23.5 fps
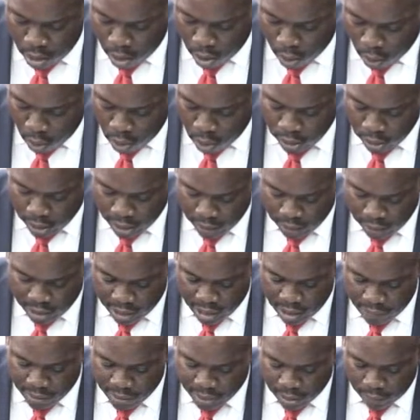All other
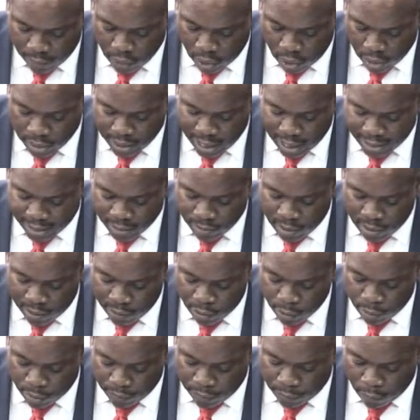areas of non-tax
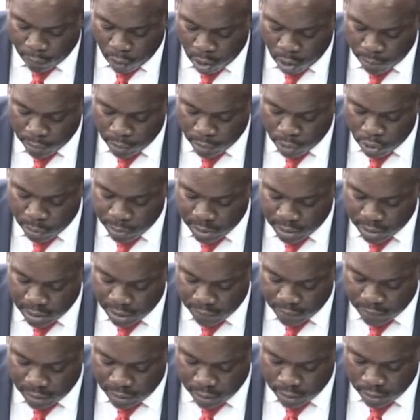revenue performed
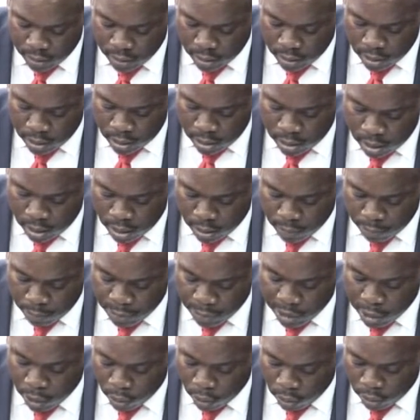cumulatively
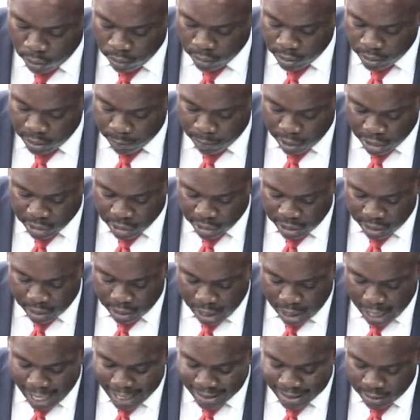below the budget
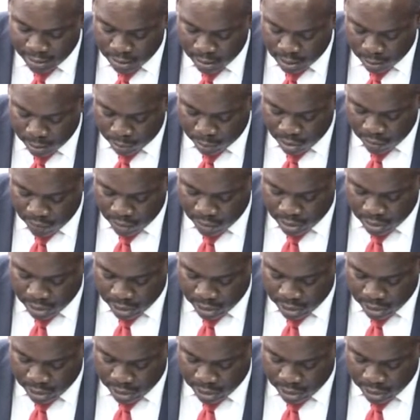and the previous